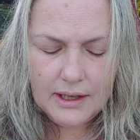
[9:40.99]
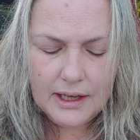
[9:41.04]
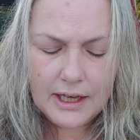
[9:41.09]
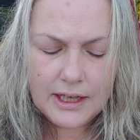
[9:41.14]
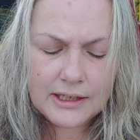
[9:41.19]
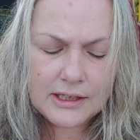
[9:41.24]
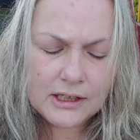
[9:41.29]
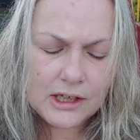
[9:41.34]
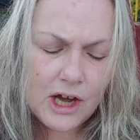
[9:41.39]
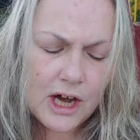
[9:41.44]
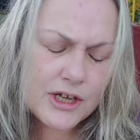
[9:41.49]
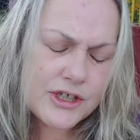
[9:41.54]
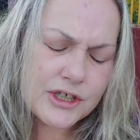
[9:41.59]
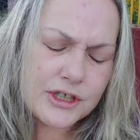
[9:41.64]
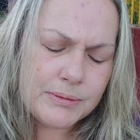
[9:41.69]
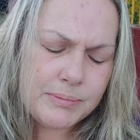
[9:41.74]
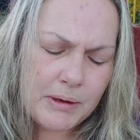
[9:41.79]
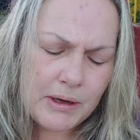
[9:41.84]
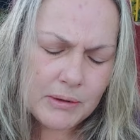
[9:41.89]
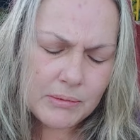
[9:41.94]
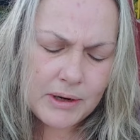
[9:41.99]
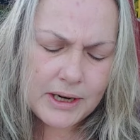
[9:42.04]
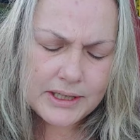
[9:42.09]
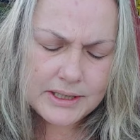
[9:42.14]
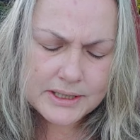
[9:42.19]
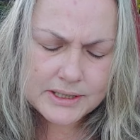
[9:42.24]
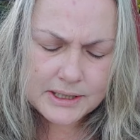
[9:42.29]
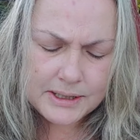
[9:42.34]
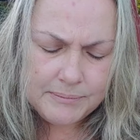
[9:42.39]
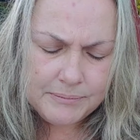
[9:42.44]
In Colossians, Paul
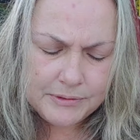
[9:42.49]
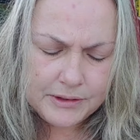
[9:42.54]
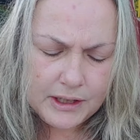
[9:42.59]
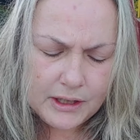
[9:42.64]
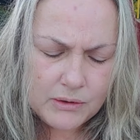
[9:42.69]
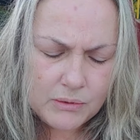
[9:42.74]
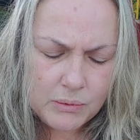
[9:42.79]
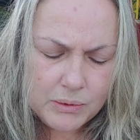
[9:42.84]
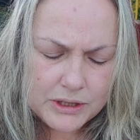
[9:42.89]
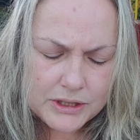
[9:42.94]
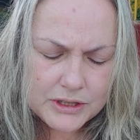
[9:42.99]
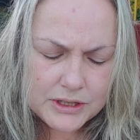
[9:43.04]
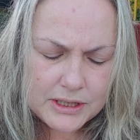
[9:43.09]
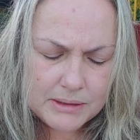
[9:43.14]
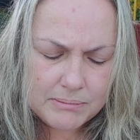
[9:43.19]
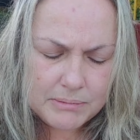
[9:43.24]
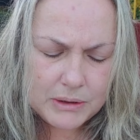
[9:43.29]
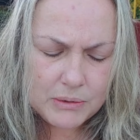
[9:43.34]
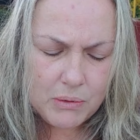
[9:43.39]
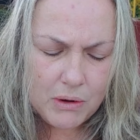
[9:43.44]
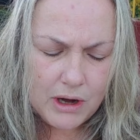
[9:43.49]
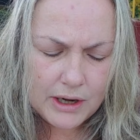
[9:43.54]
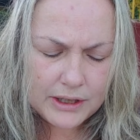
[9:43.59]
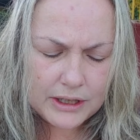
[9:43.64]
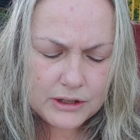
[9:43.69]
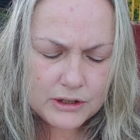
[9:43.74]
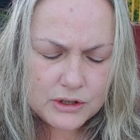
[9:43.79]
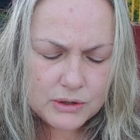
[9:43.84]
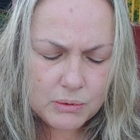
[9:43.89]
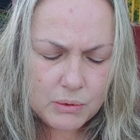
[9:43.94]
writes, in wisdom be
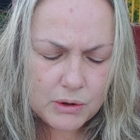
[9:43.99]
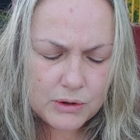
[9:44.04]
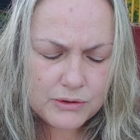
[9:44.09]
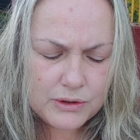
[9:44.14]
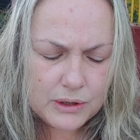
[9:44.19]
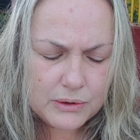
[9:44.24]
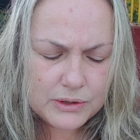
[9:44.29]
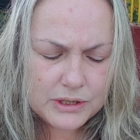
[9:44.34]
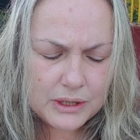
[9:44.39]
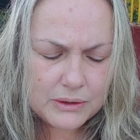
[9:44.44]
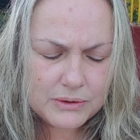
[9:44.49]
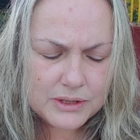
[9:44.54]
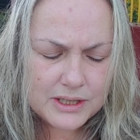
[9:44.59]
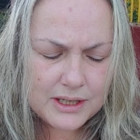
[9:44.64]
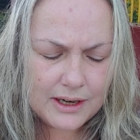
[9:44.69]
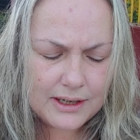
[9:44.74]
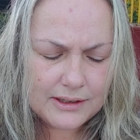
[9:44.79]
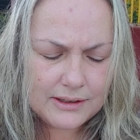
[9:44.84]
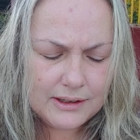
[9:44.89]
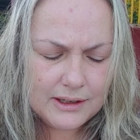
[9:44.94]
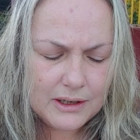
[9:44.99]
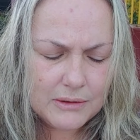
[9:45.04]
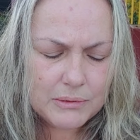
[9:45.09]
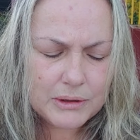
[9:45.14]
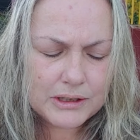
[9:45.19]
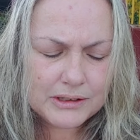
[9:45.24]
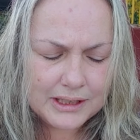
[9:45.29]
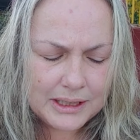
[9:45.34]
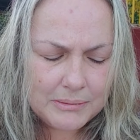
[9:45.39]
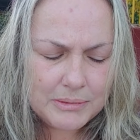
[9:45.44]
walking toward those outside,
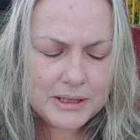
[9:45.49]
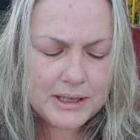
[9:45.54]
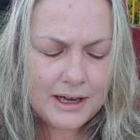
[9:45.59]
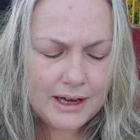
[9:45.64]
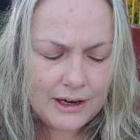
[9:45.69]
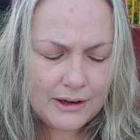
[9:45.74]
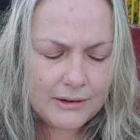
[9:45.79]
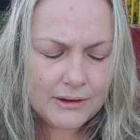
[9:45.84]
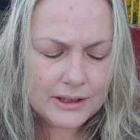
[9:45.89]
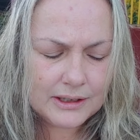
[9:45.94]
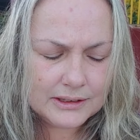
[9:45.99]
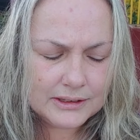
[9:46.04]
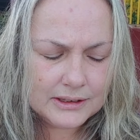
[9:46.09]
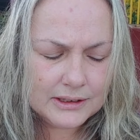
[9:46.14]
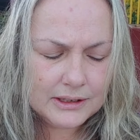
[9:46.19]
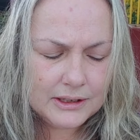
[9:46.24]
reclaiming the era.